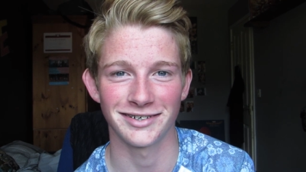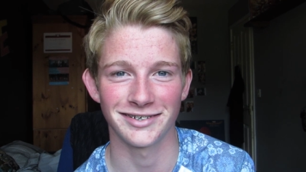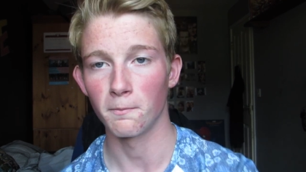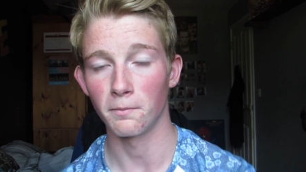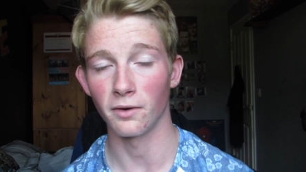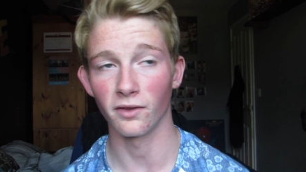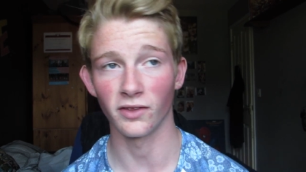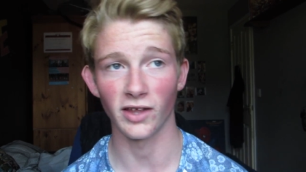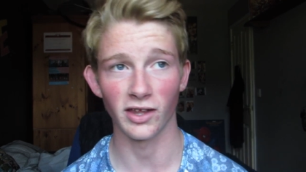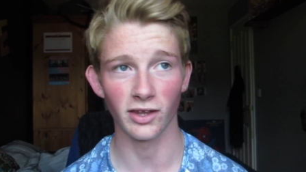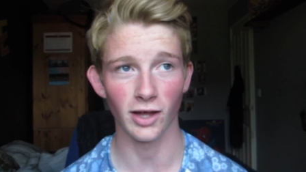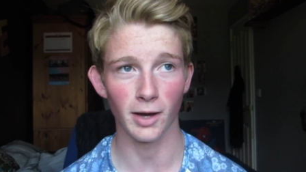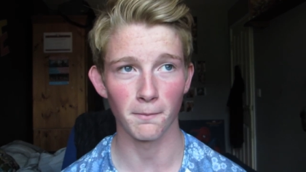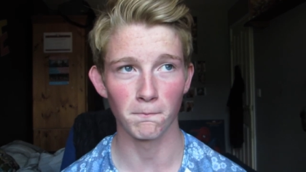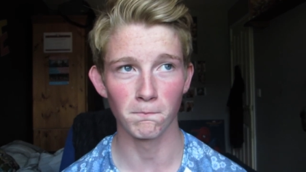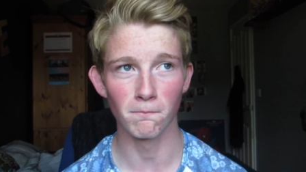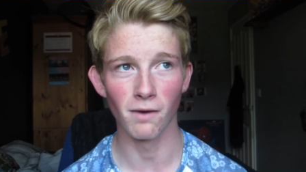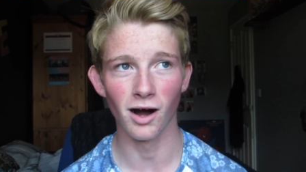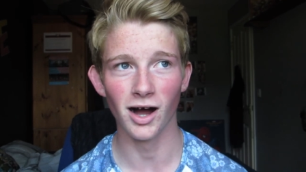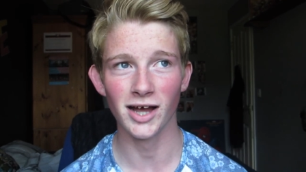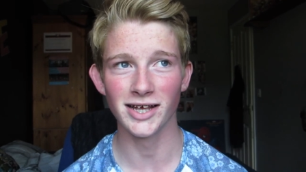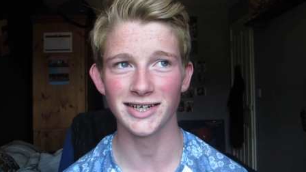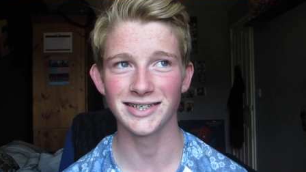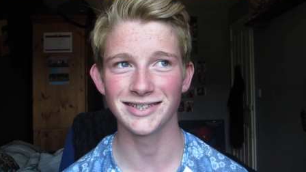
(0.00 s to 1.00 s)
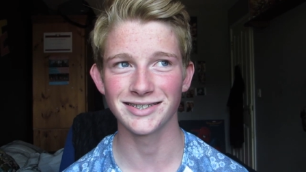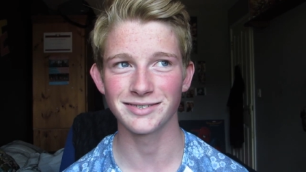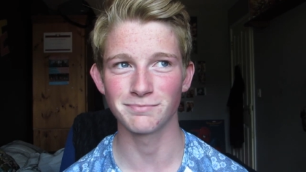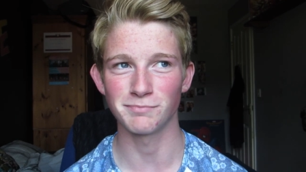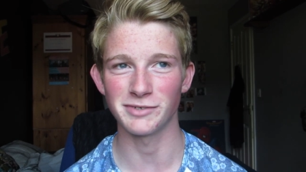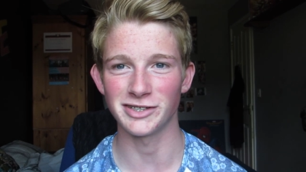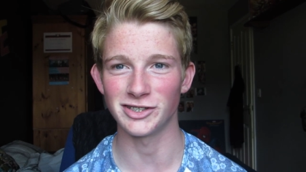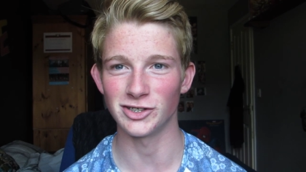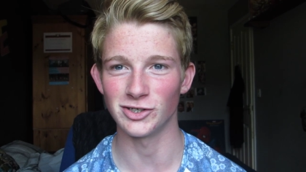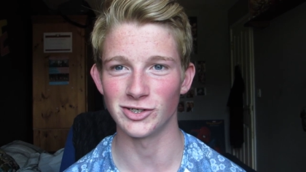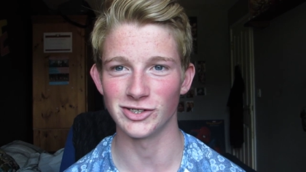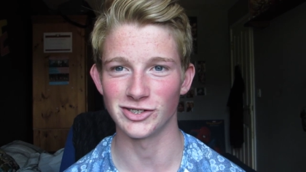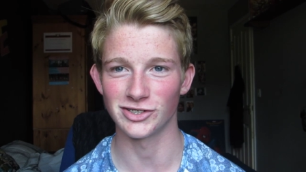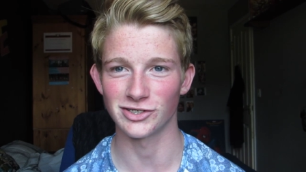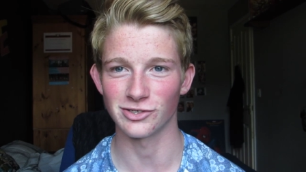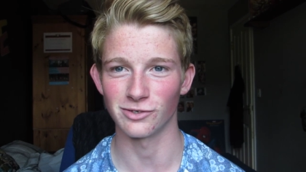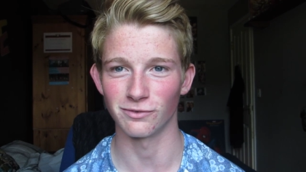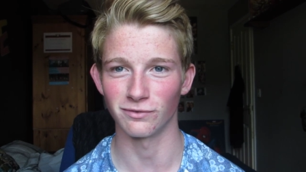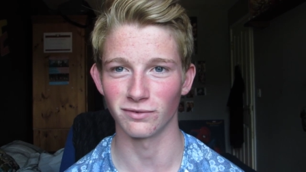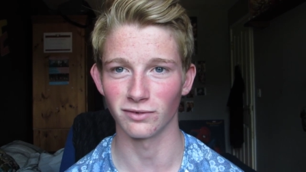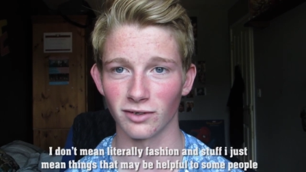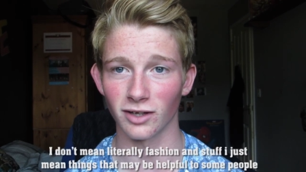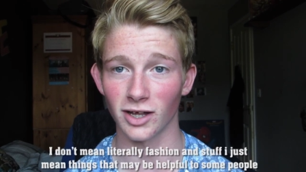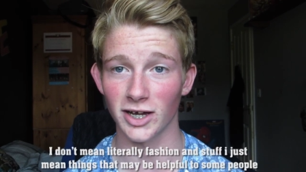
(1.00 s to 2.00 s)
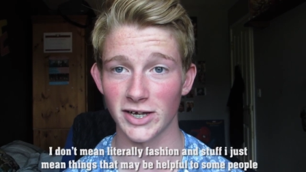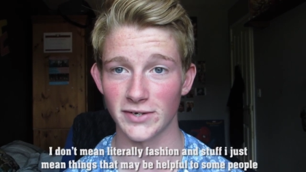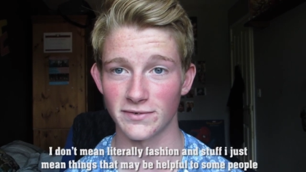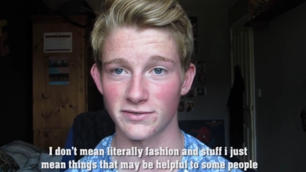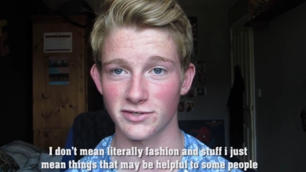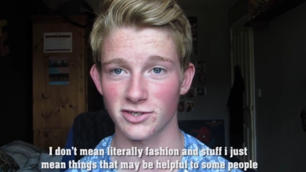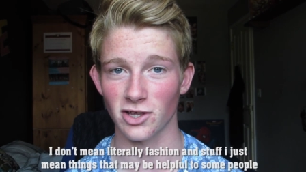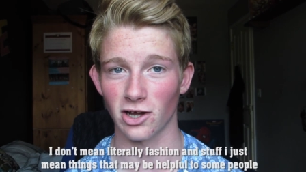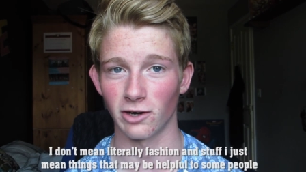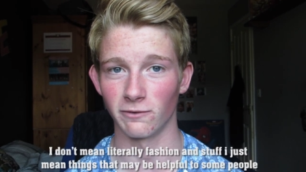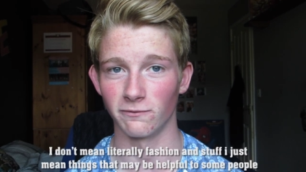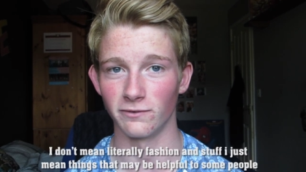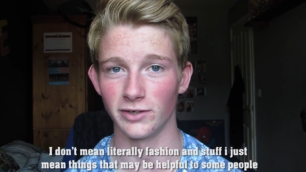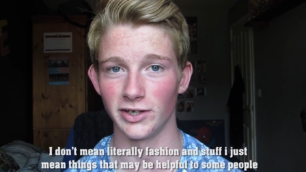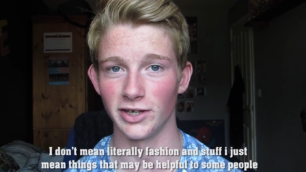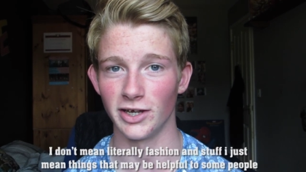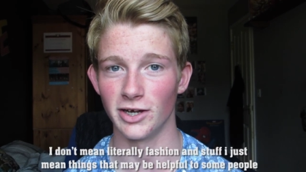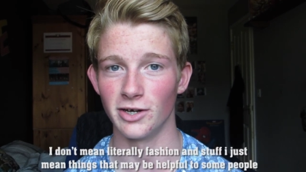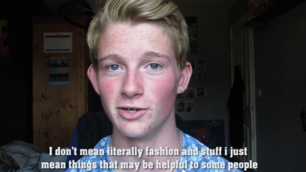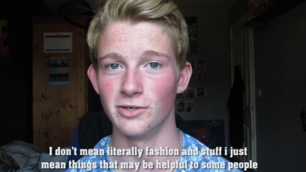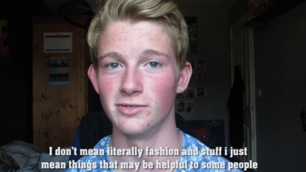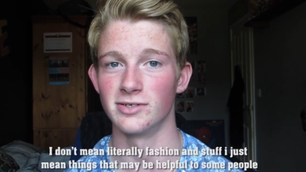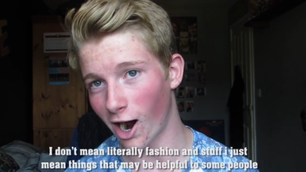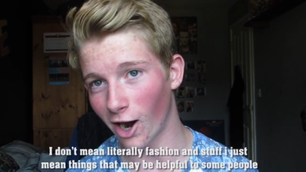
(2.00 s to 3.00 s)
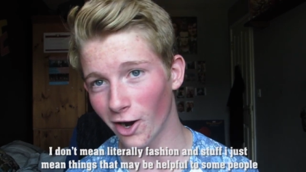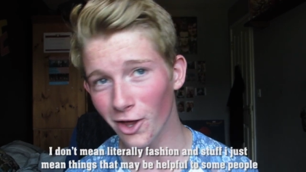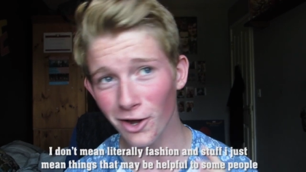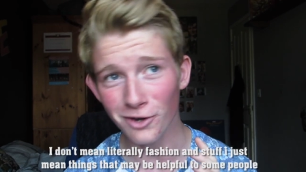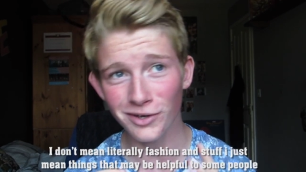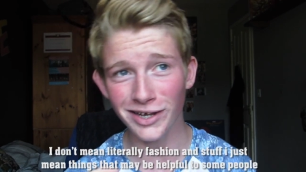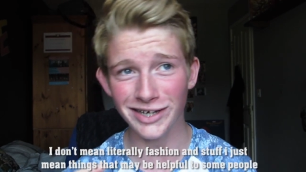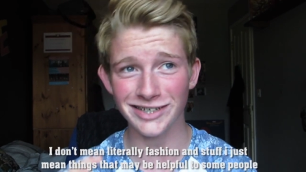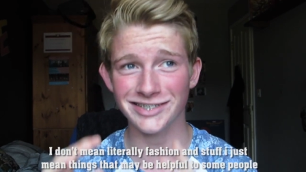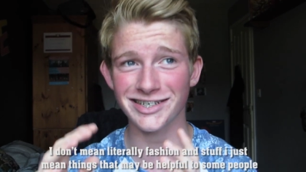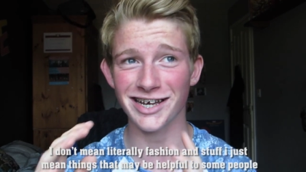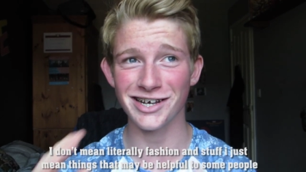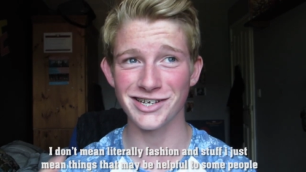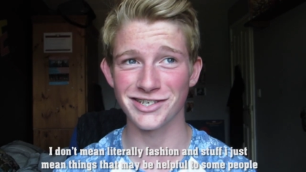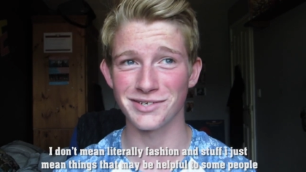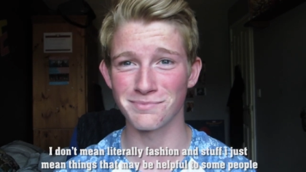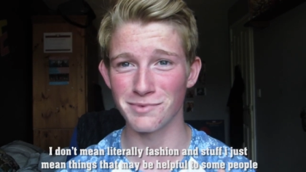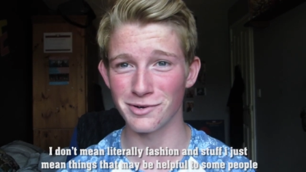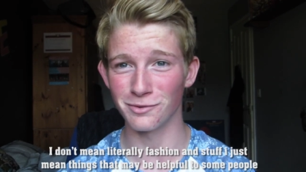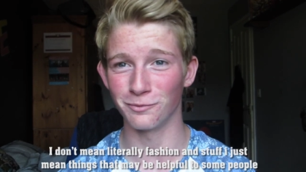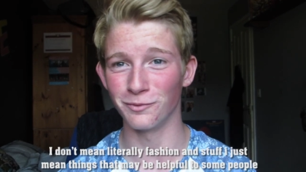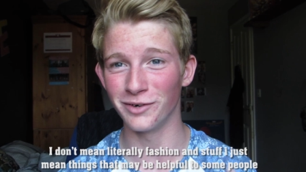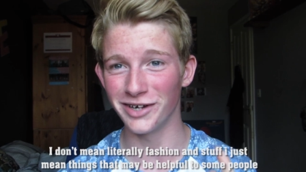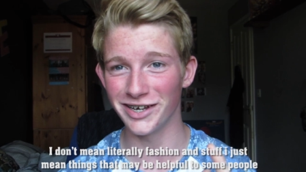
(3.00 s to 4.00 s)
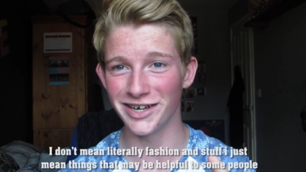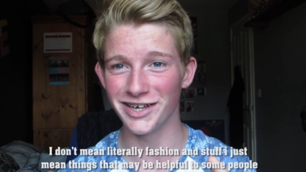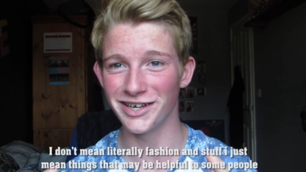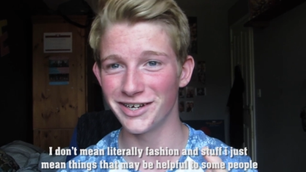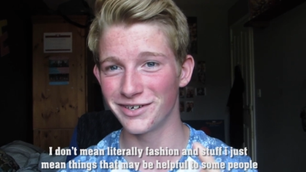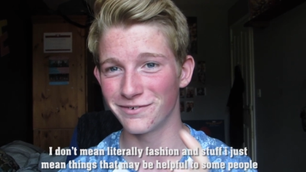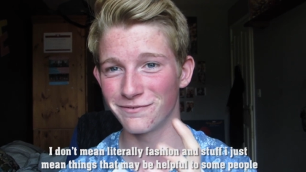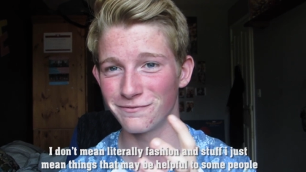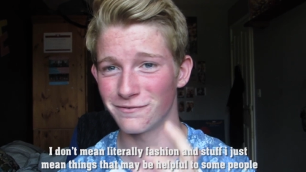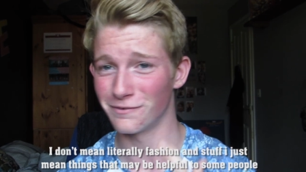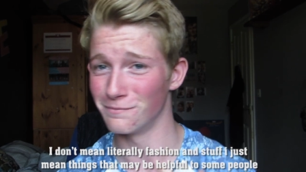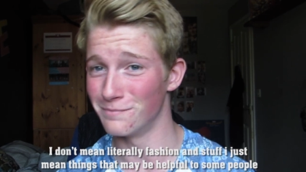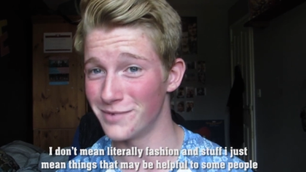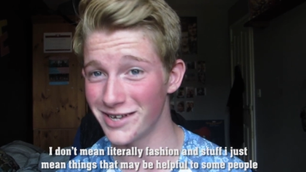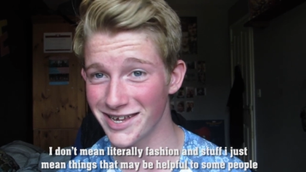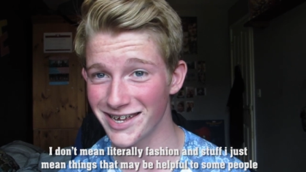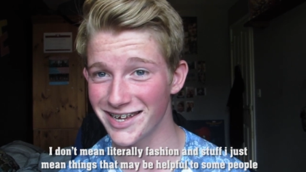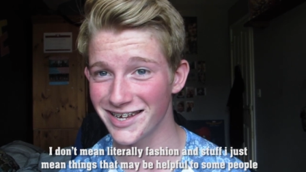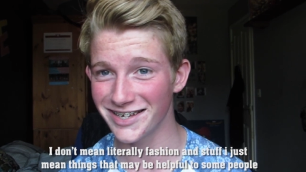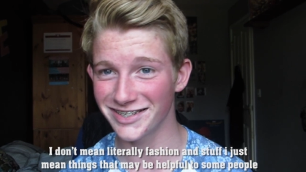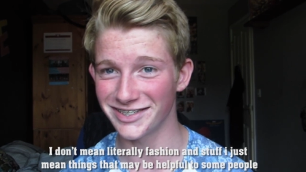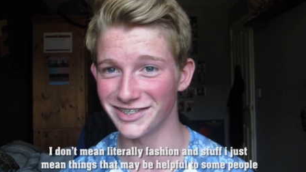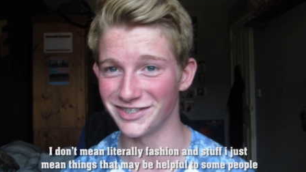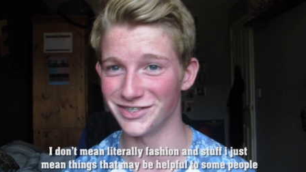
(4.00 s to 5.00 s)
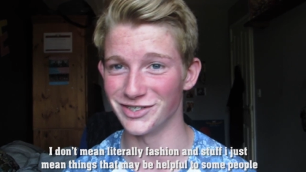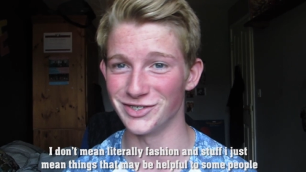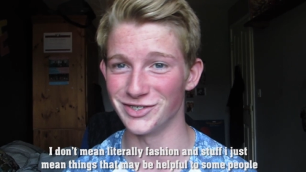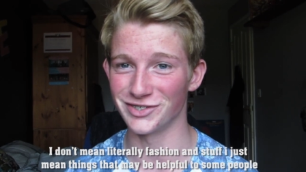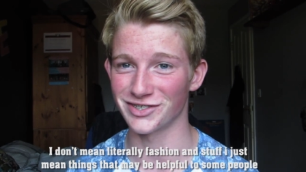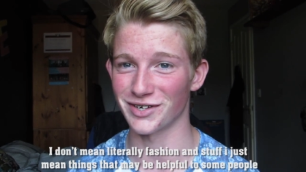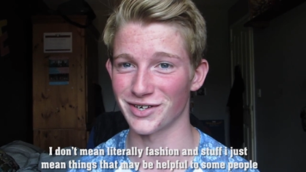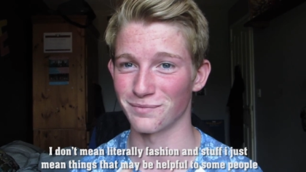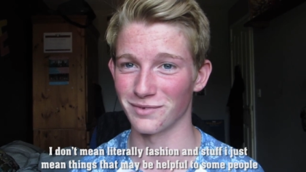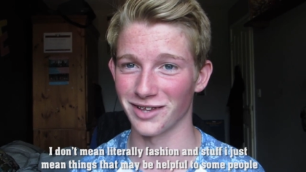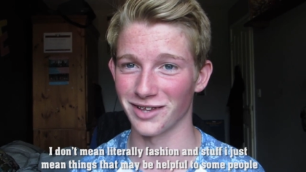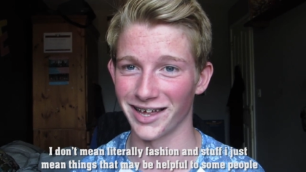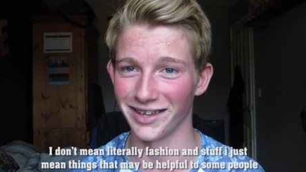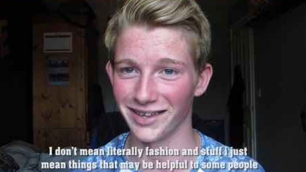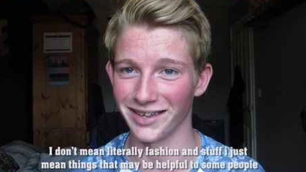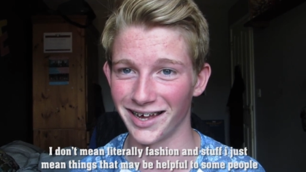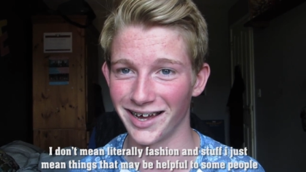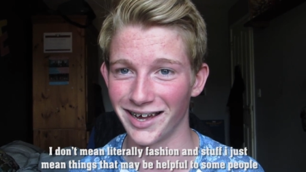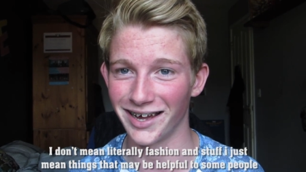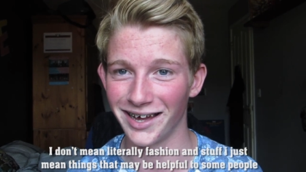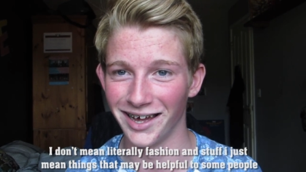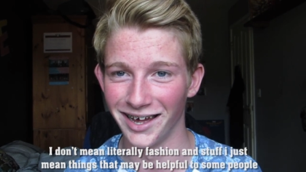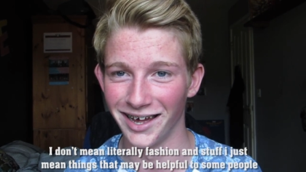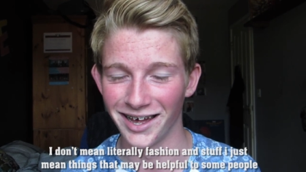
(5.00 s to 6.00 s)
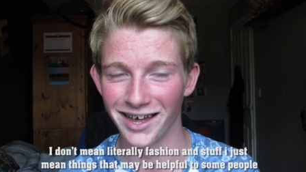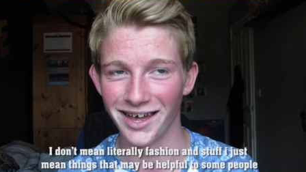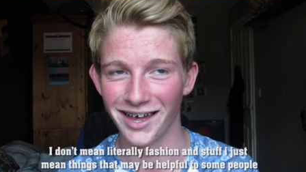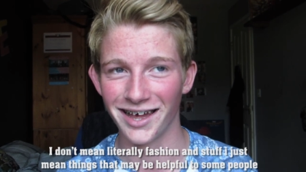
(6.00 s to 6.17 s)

But then I might be doing sort of lifestyle videos. I know that sounds a bit weird for me to do something like that.